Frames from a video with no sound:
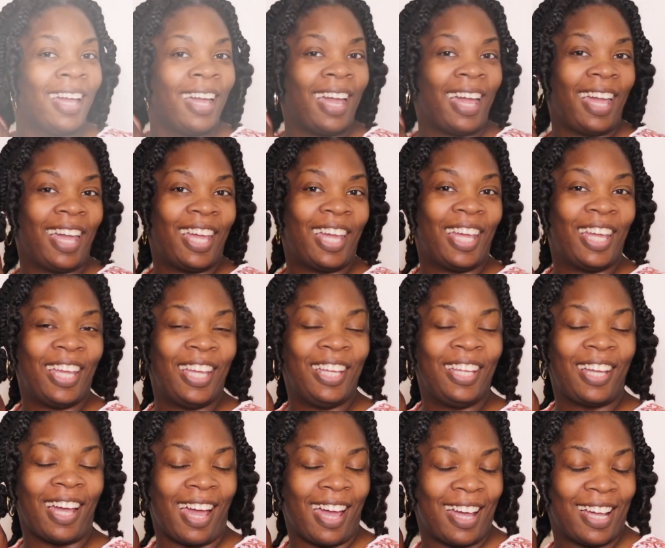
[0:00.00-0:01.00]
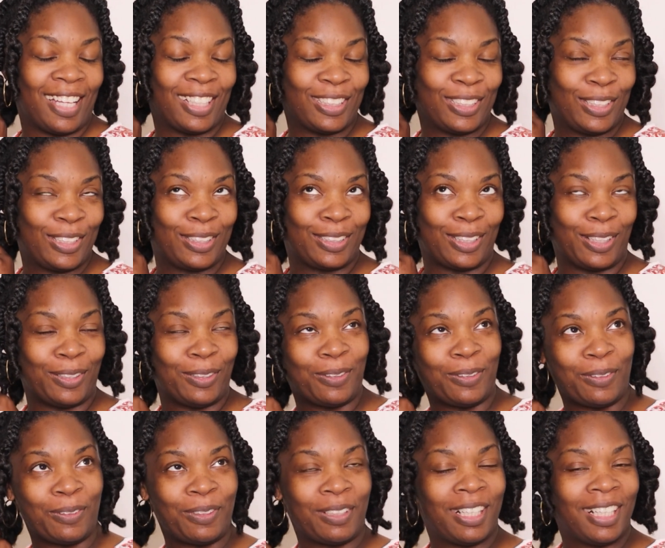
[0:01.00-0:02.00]
Hey guys,
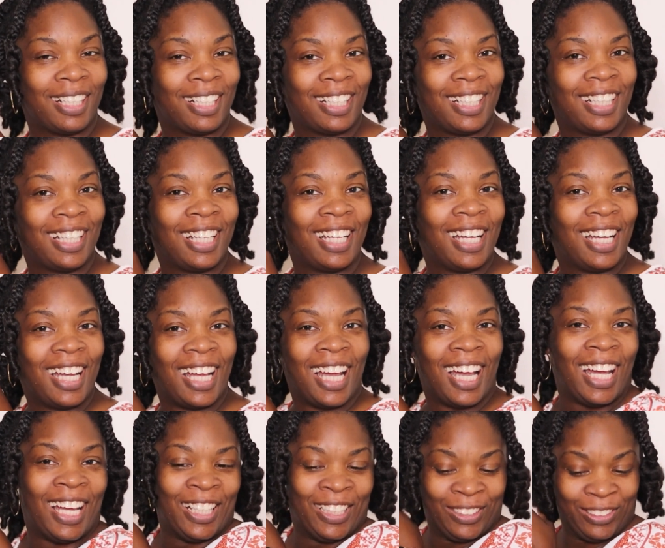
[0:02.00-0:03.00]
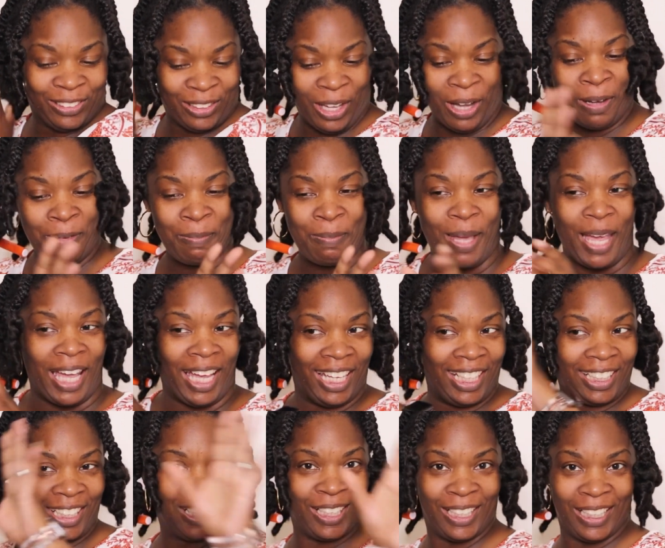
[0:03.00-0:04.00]
so I'm
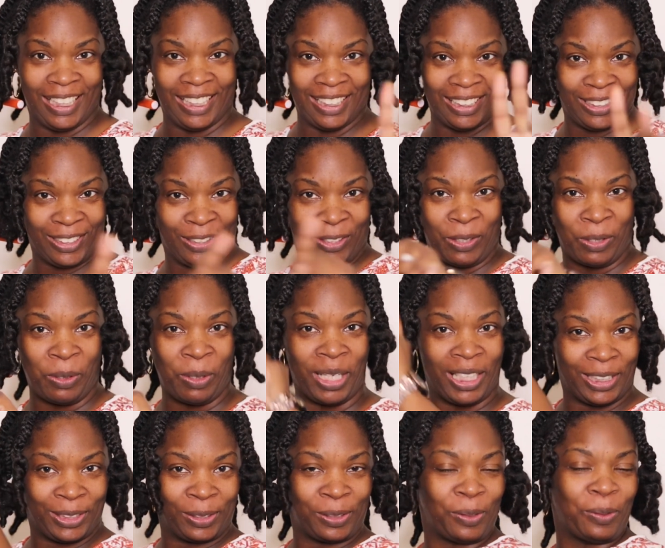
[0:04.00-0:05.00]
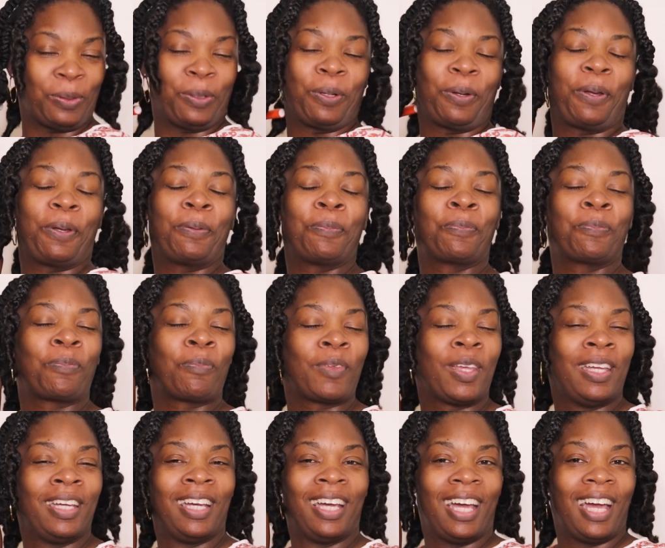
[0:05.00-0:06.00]
back. Quick story.
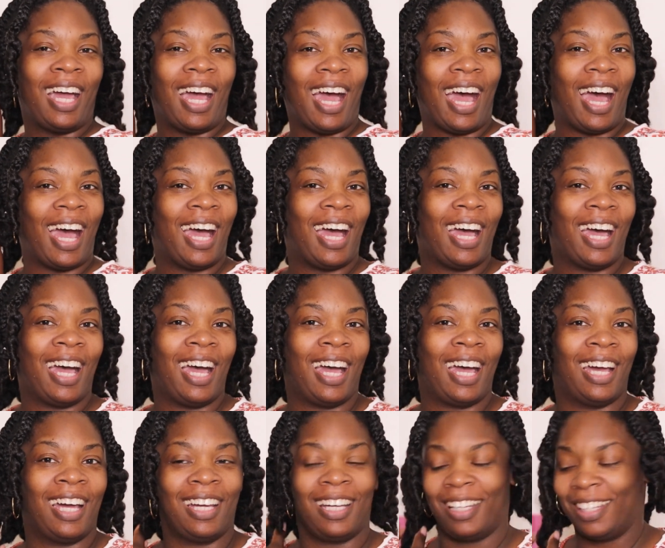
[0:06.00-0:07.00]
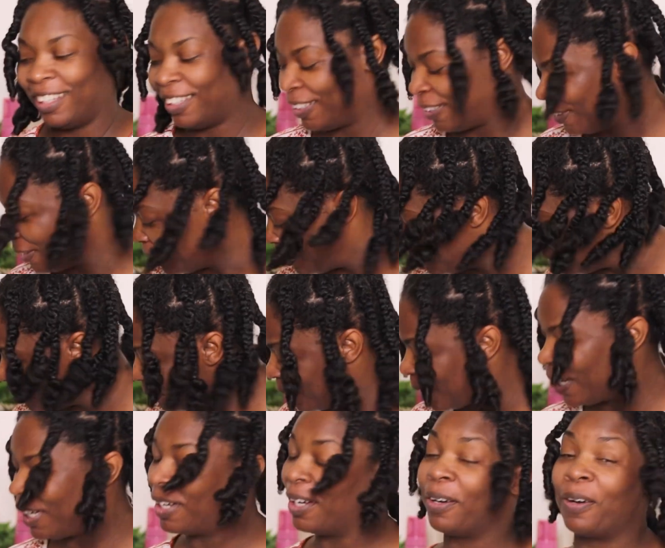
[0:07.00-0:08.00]

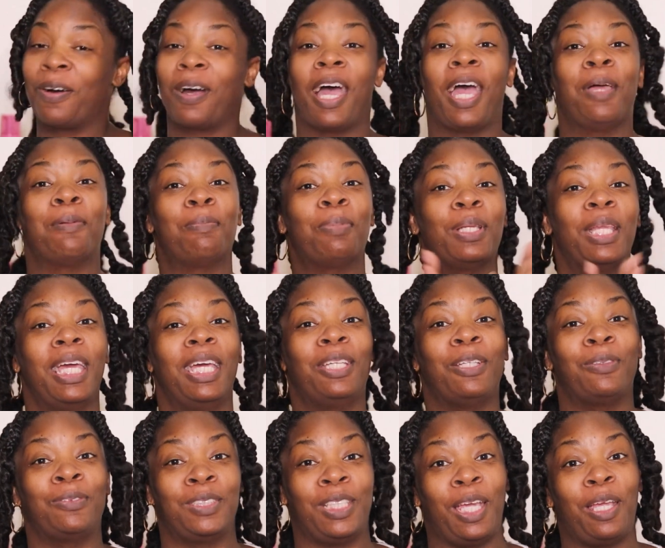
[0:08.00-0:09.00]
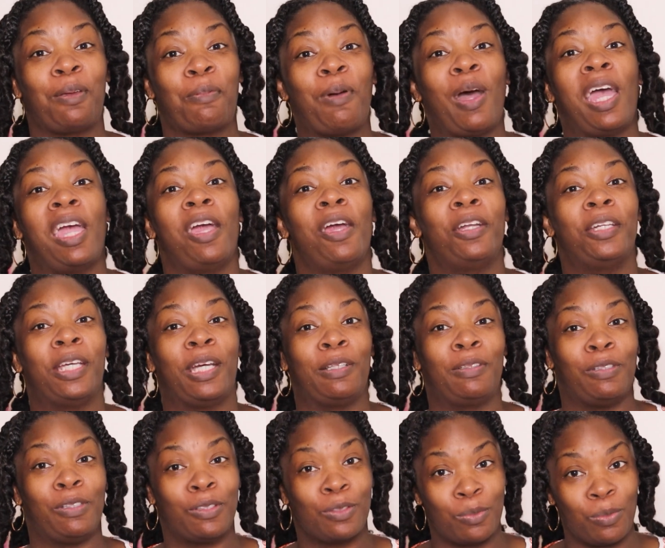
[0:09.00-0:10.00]
I had planned on taking my hair
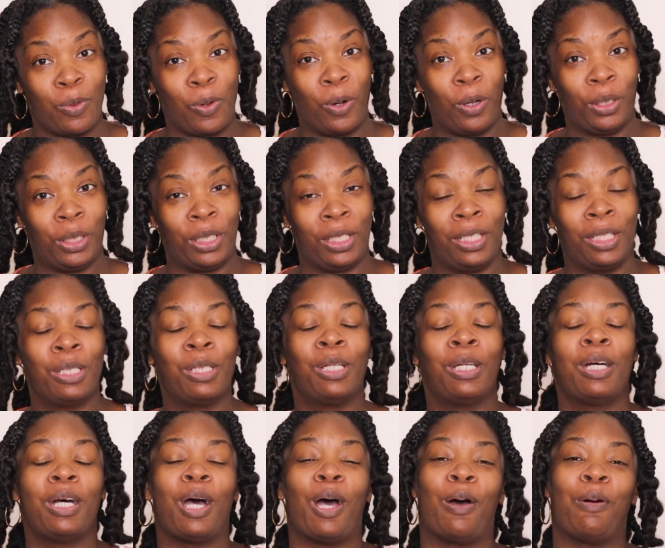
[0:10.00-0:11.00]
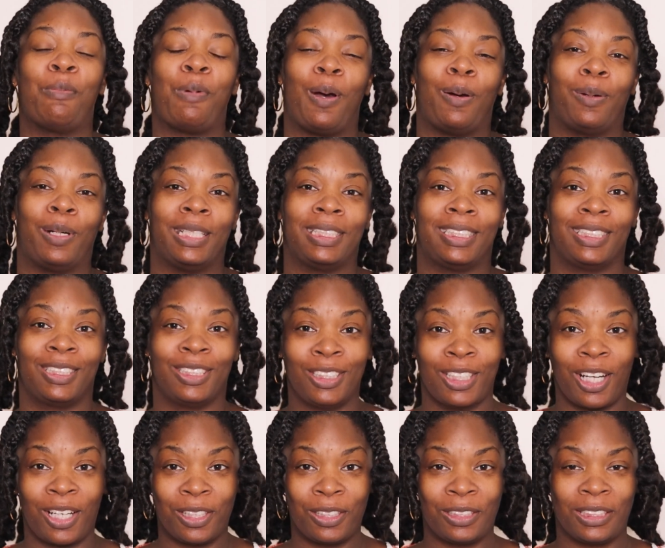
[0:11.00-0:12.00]
down this morning on my way to
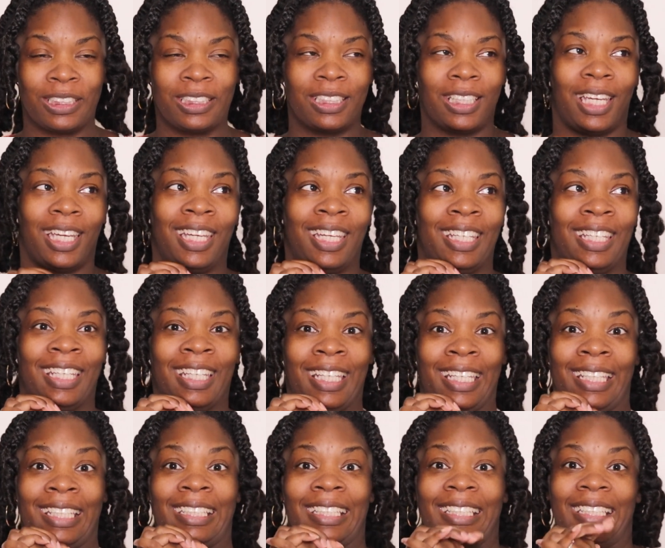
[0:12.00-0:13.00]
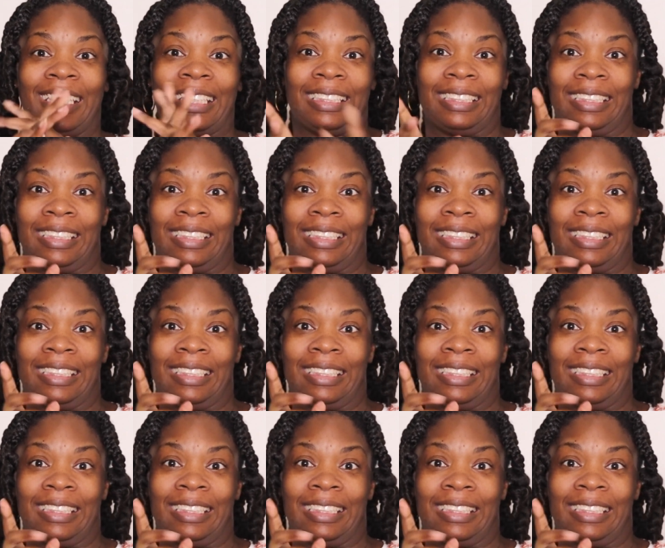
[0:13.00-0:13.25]
church, and